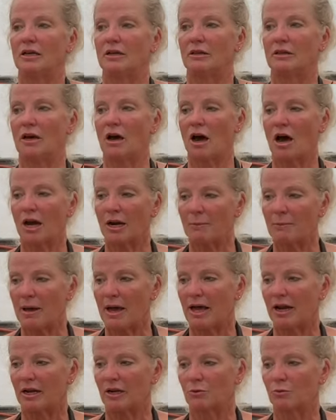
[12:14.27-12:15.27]
the
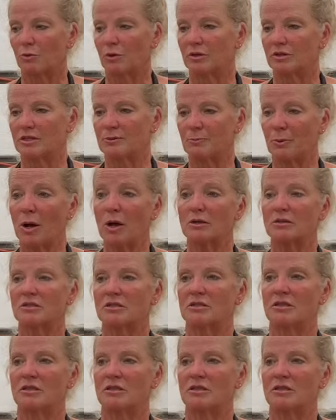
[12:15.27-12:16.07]
automatic response